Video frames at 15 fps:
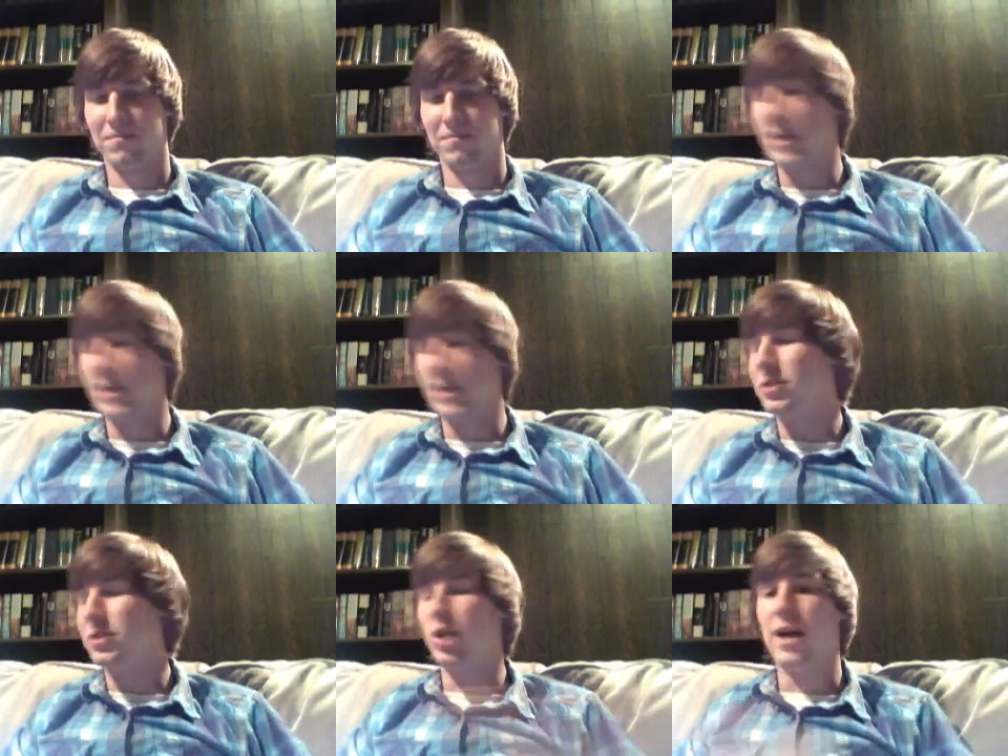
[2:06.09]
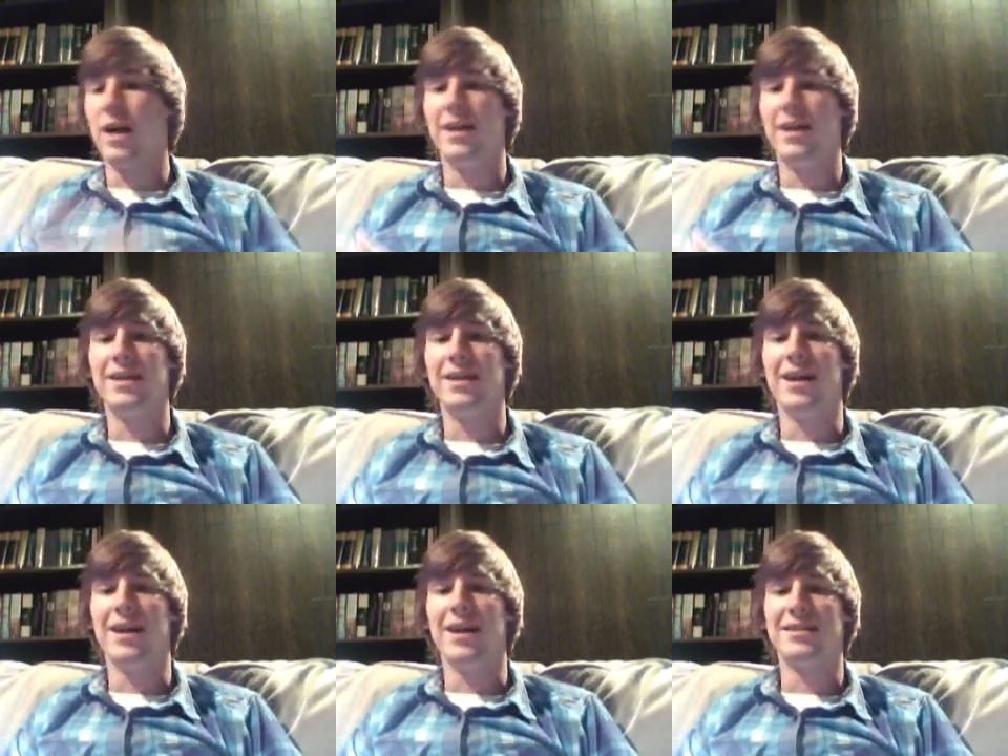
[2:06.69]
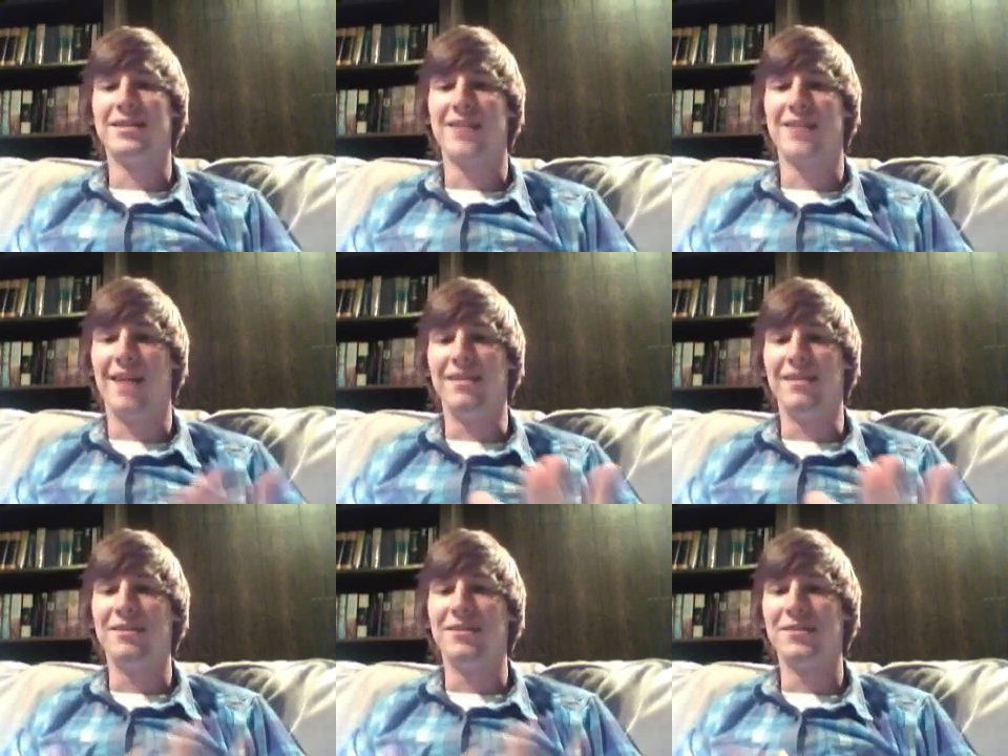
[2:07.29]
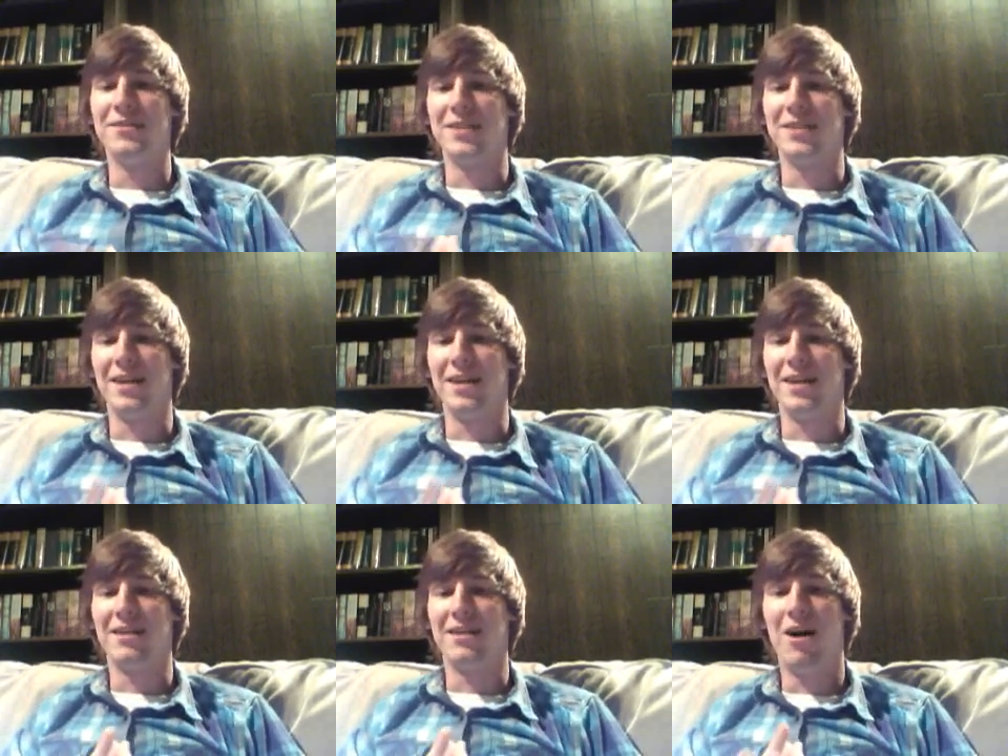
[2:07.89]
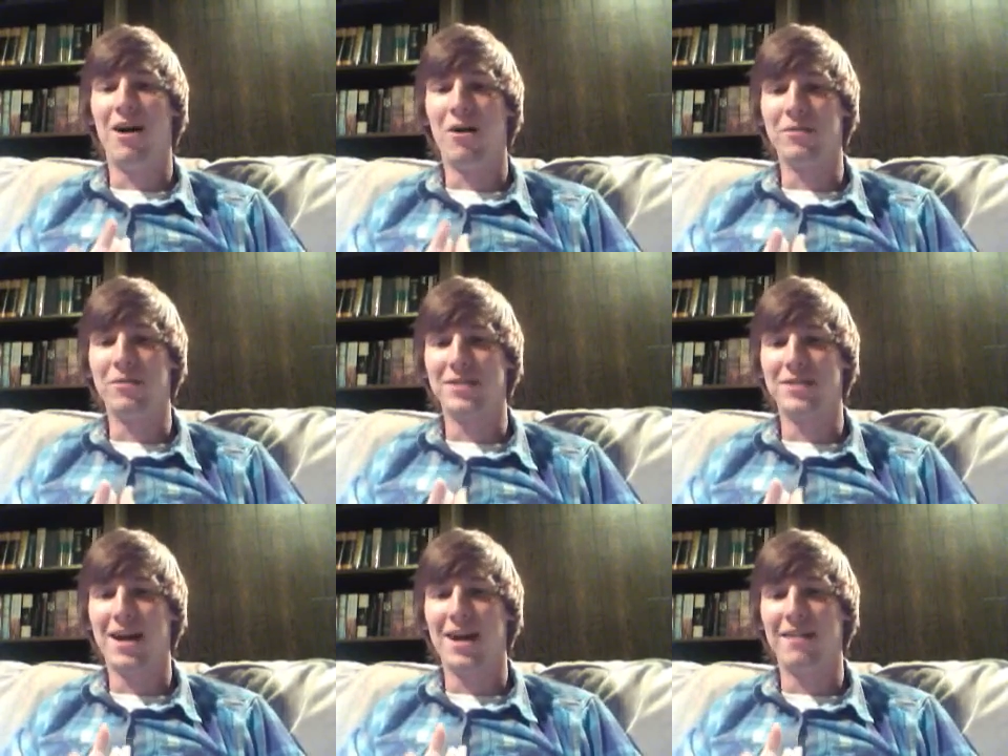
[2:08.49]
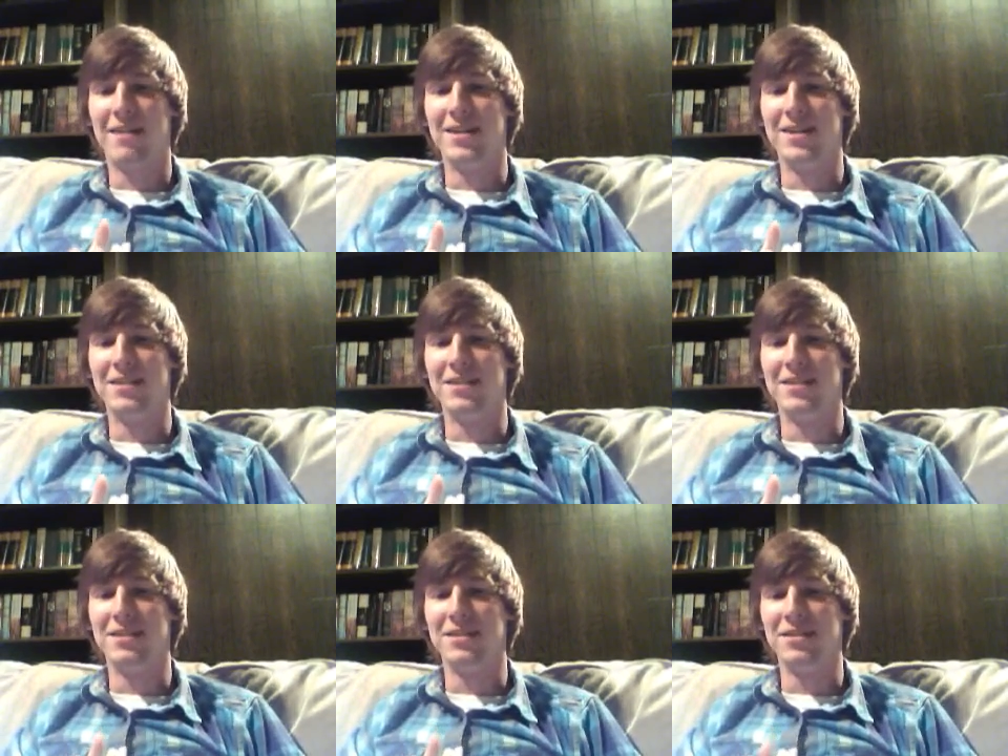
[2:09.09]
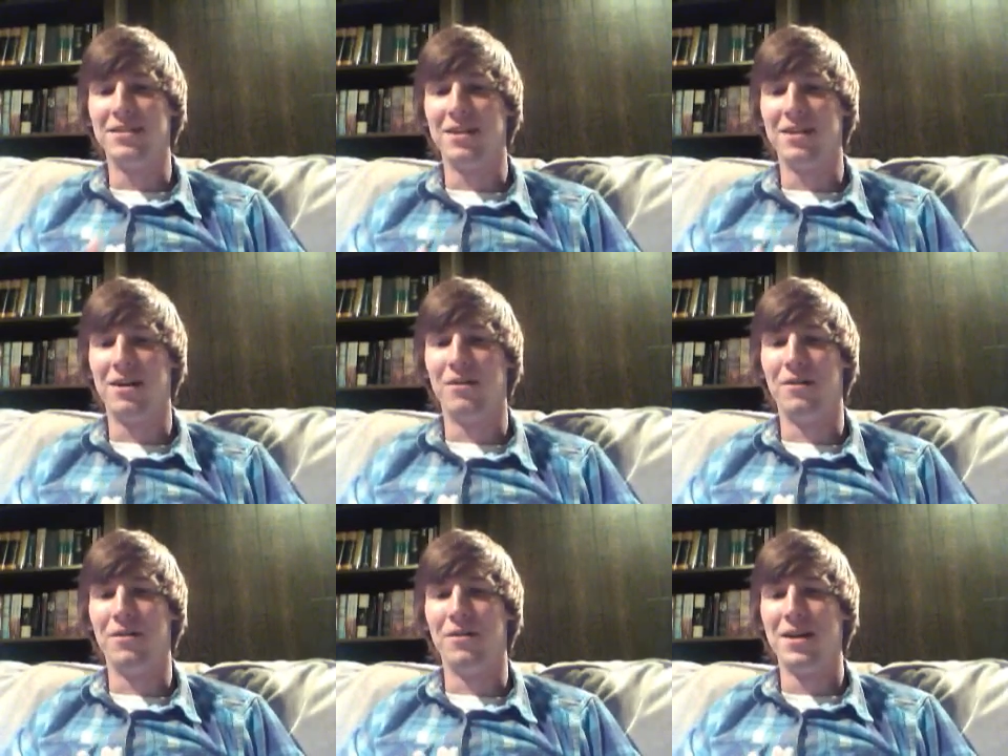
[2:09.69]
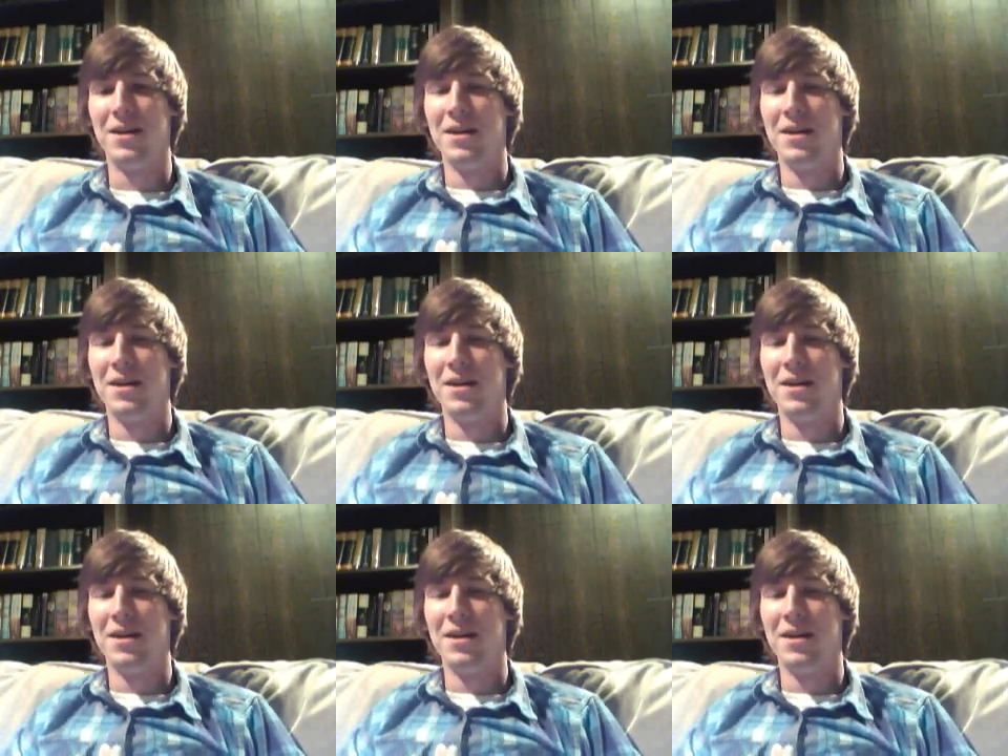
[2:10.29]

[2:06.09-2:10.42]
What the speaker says: It got silent. There was, like, the awkward silence, and, you know,